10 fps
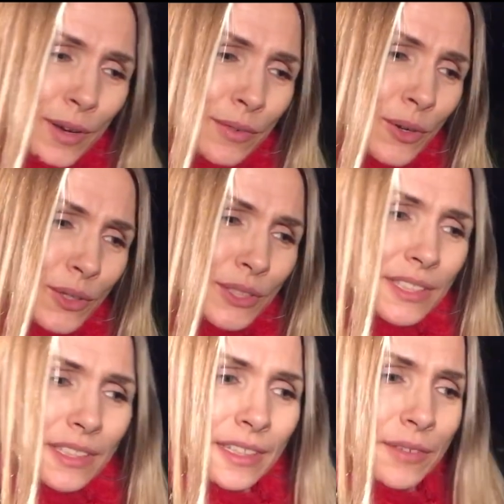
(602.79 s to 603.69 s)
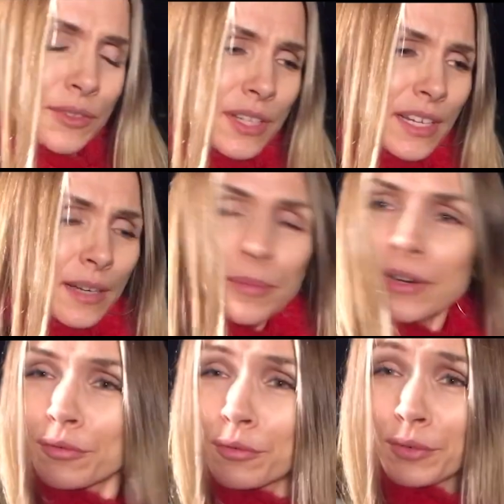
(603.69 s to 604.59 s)
of course still give you a little
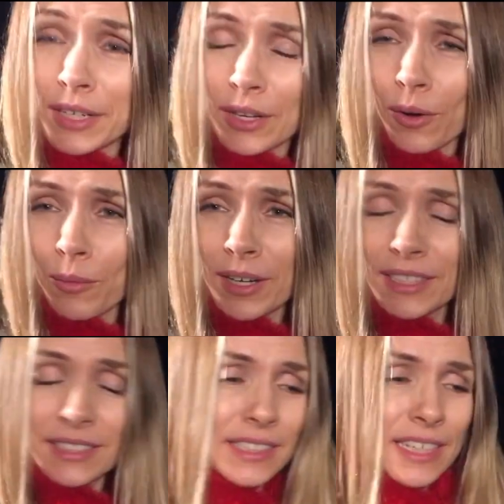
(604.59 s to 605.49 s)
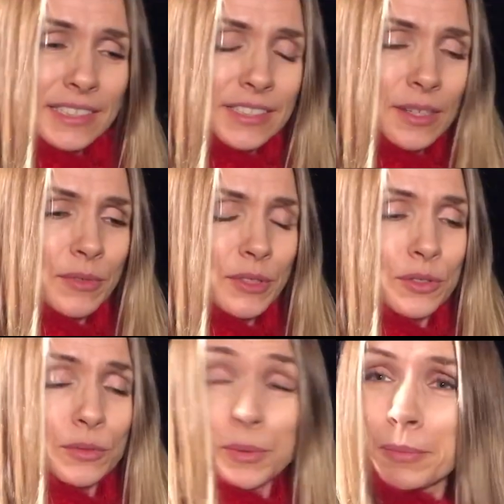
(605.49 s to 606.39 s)
bit of fear or what is it has it something
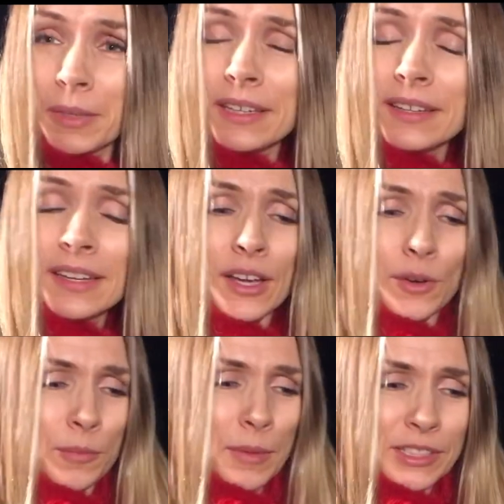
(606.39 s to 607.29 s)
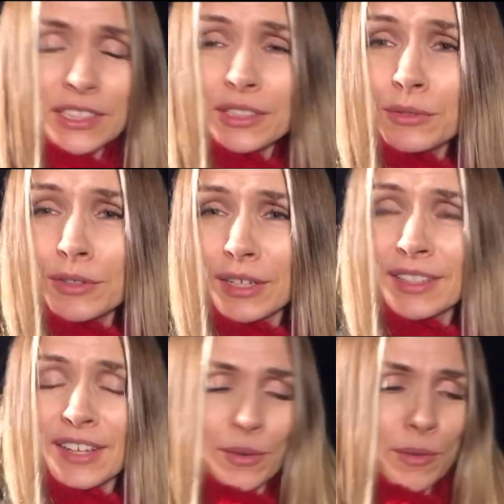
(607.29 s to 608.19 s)
to do with me with my
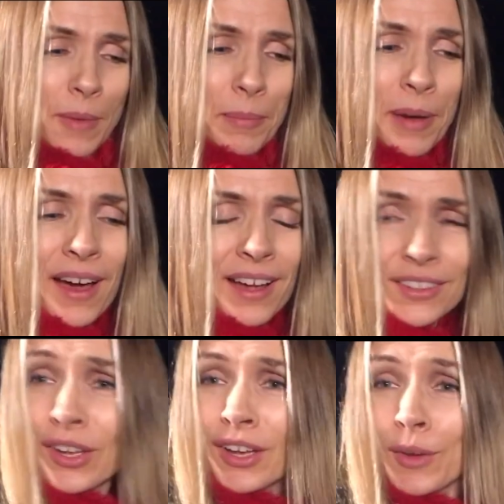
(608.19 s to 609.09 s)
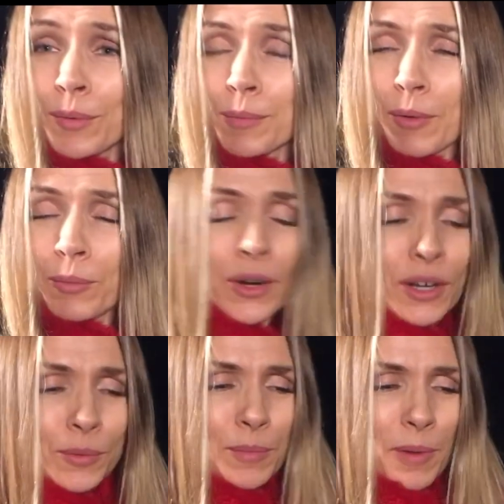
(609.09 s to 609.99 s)
children with my partner with my
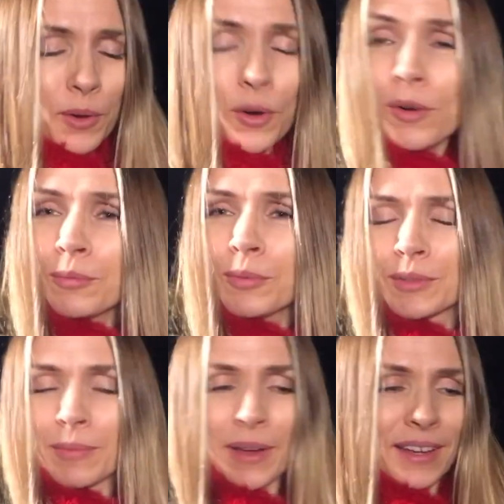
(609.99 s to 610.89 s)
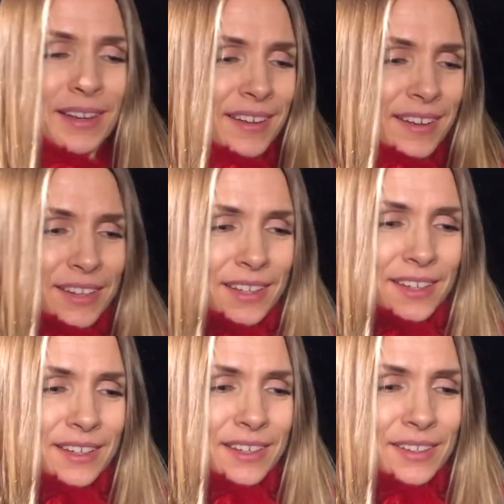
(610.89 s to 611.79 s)
work with my home with my
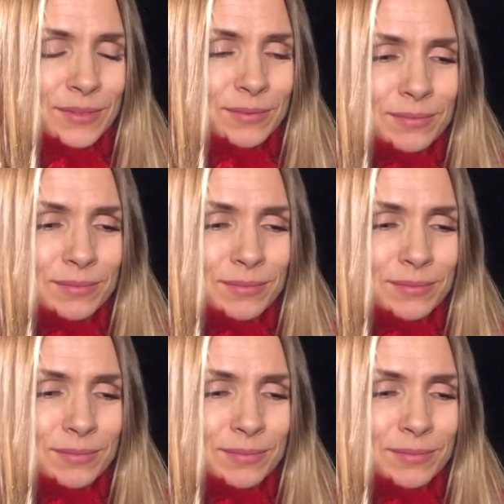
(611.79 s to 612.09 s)
uh,